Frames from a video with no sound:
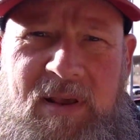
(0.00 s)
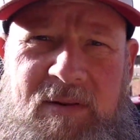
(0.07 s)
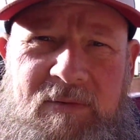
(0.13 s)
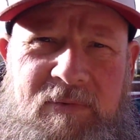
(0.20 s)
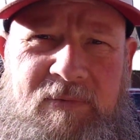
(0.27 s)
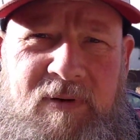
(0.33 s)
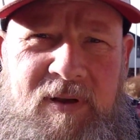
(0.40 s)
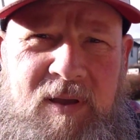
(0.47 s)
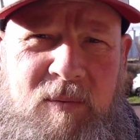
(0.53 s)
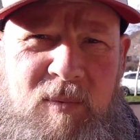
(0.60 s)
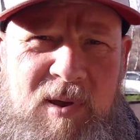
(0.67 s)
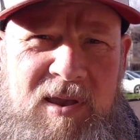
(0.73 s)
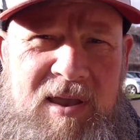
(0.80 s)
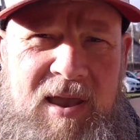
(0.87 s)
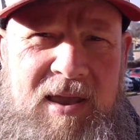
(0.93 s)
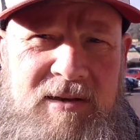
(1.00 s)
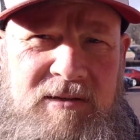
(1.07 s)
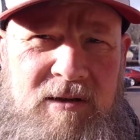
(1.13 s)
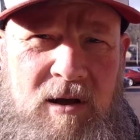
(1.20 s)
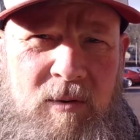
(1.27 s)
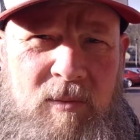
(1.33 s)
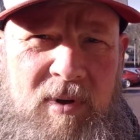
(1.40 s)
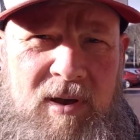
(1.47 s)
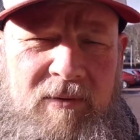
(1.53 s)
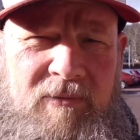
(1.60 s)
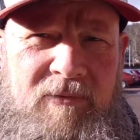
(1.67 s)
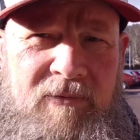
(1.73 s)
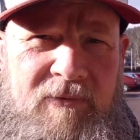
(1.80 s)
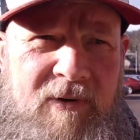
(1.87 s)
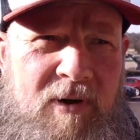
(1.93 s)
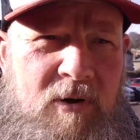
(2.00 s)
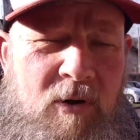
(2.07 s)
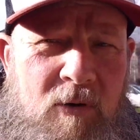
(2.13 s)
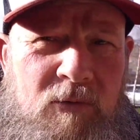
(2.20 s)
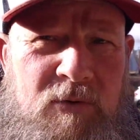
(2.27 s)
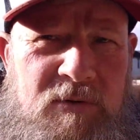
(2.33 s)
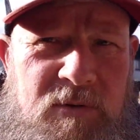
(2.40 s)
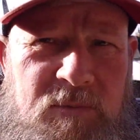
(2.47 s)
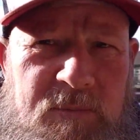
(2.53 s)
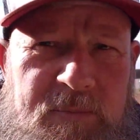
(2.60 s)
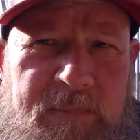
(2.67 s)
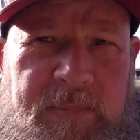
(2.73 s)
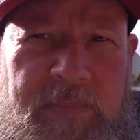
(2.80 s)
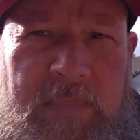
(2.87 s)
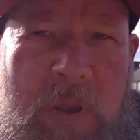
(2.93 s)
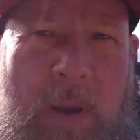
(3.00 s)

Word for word: there the fucking weekend. Can't wait to fuck off because I've